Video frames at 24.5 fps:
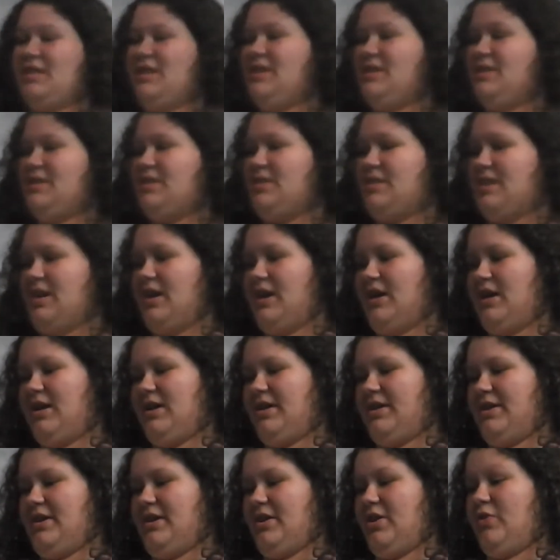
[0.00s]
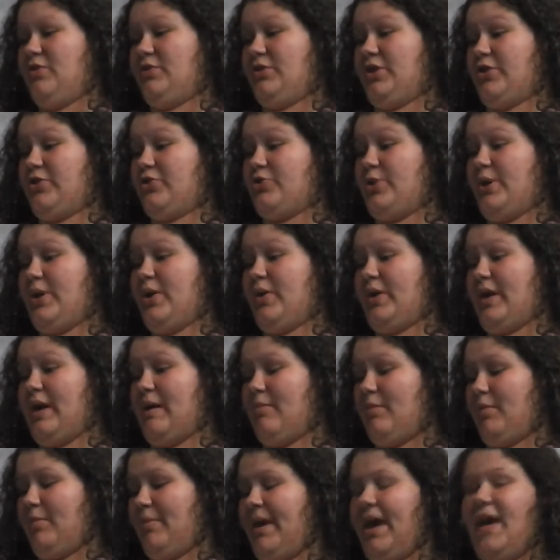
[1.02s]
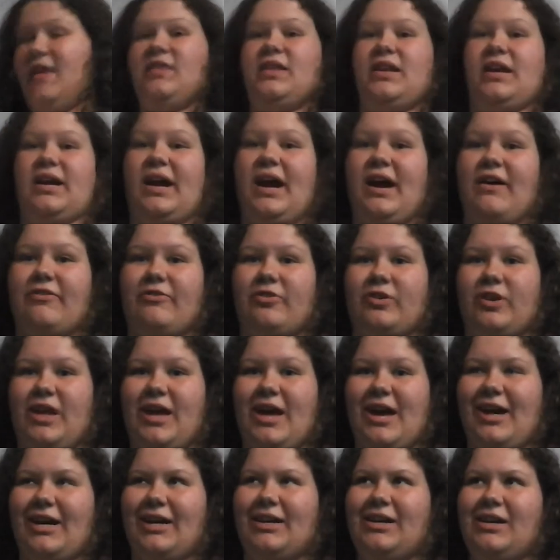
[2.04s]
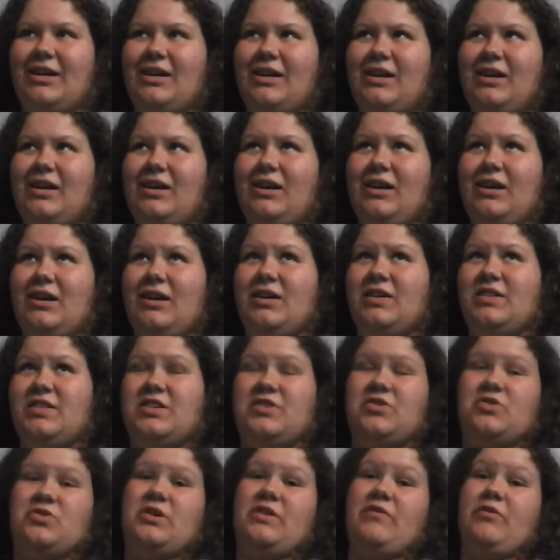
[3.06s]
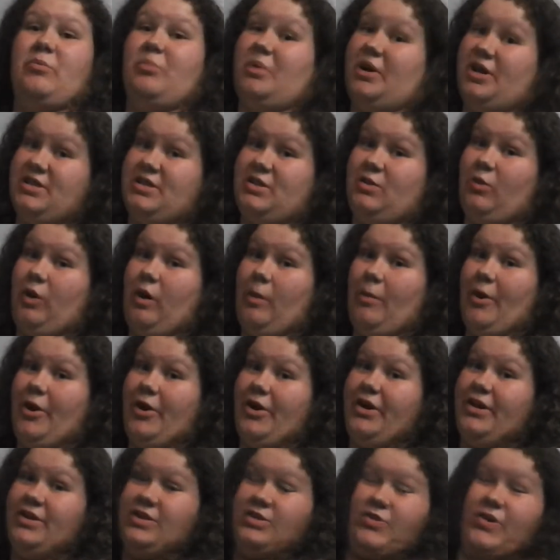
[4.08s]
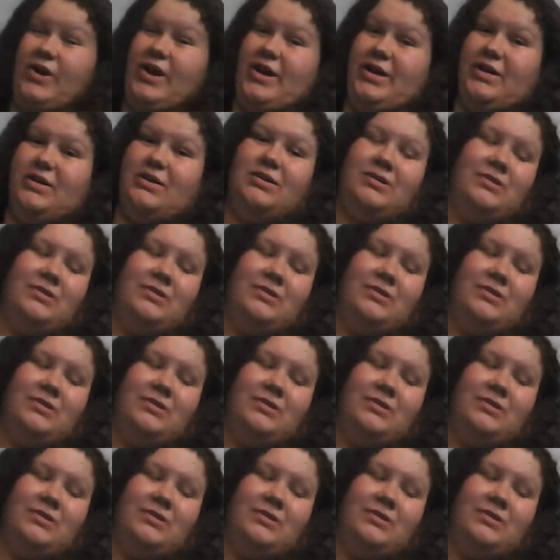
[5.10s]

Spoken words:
is the Ozark Trail camping pad that I got for like $6 or $7 at Walmart. It's great.